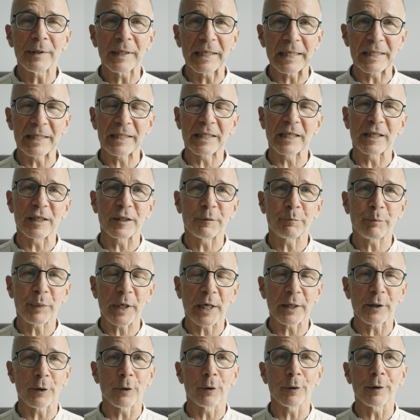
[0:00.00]
distance
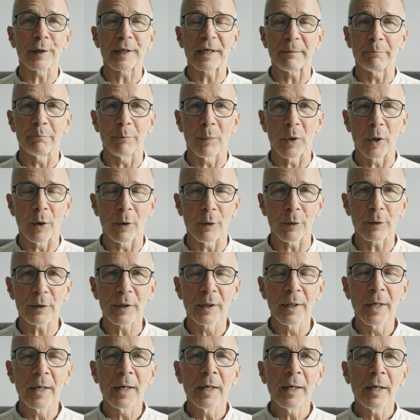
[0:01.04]
priority mode.
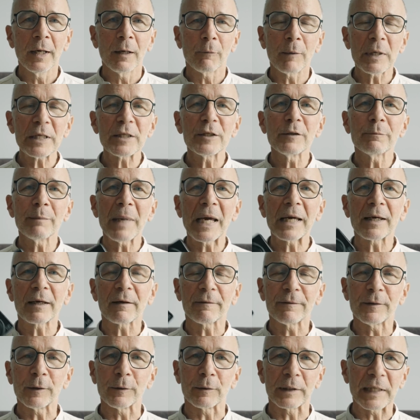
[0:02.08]
Once you make a few